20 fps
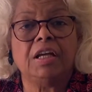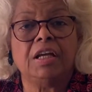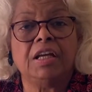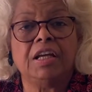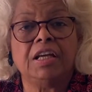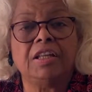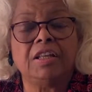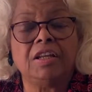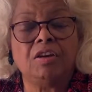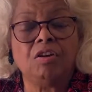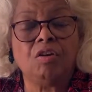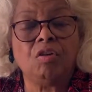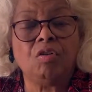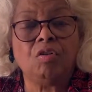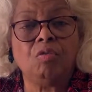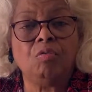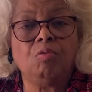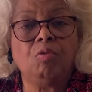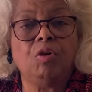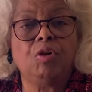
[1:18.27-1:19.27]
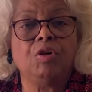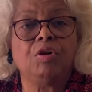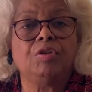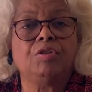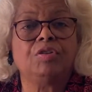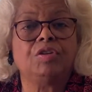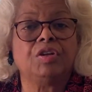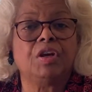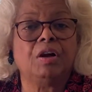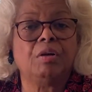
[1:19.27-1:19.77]
in their own
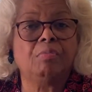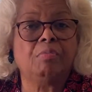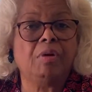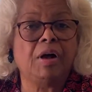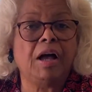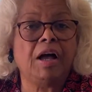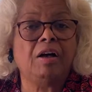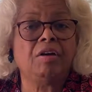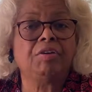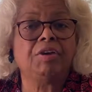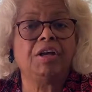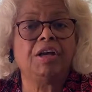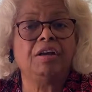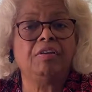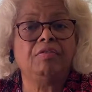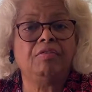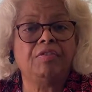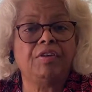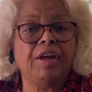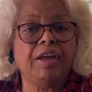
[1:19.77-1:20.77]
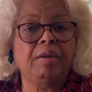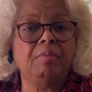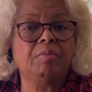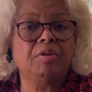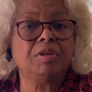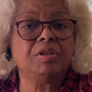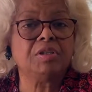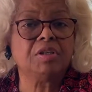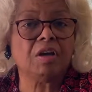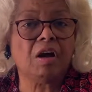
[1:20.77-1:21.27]
words about a
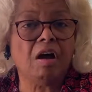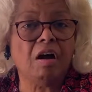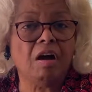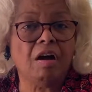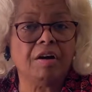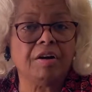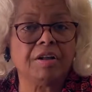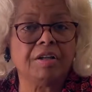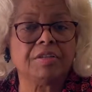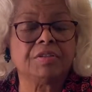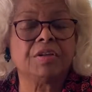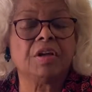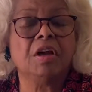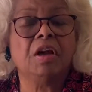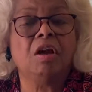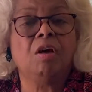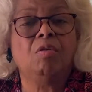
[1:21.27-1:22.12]
famous artist.